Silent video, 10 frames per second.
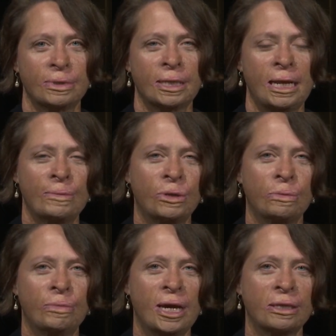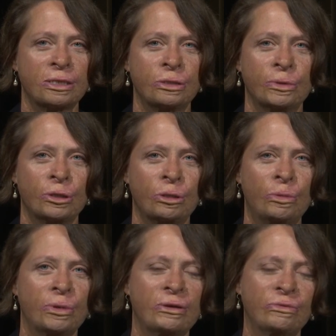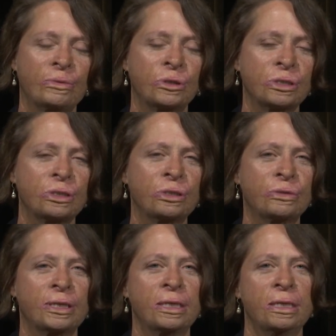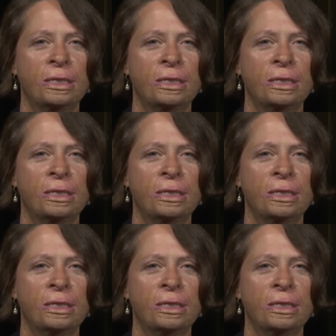enable Beth to recuperate from her surgery